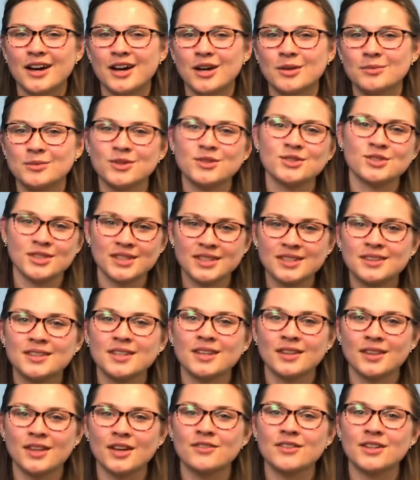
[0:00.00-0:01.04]
usually at
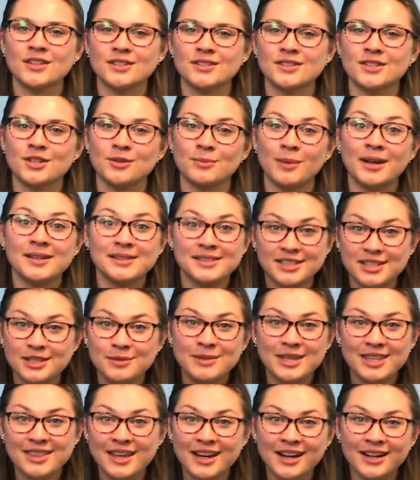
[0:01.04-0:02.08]
the 11, so you might see
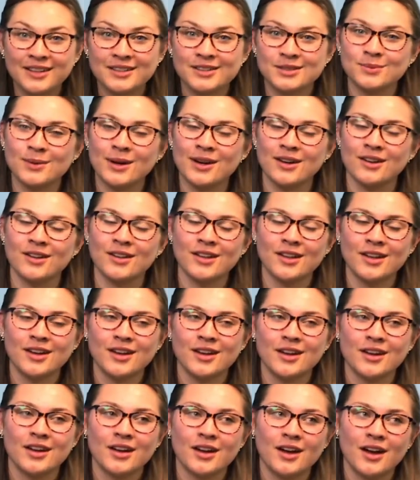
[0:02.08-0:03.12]
me there as well.
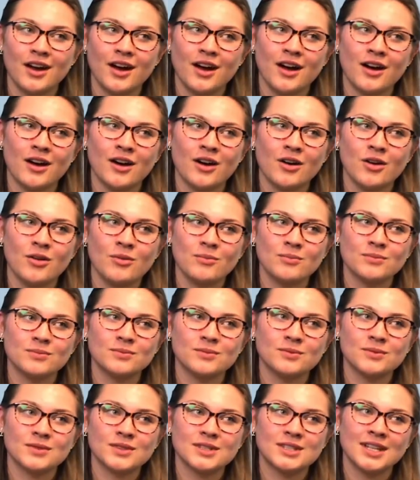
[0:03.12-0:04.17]

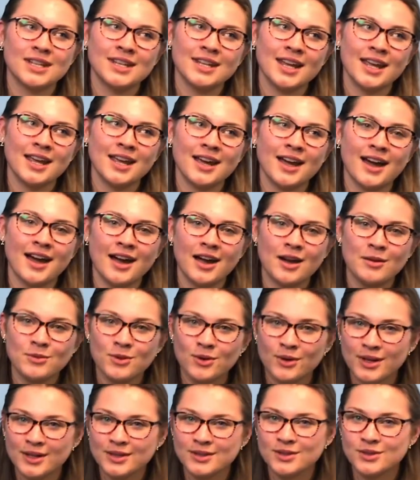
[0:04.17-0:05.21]
Today I'm
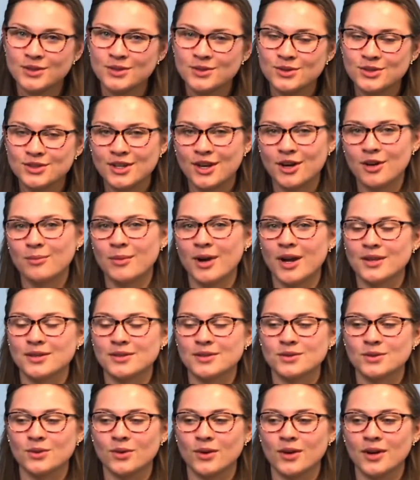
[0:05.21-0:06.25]
going to share my
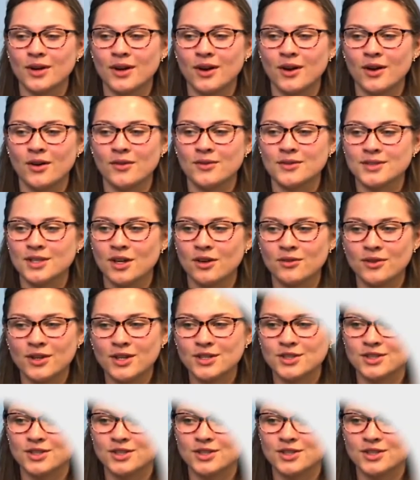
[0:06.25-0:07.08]
story of salvation.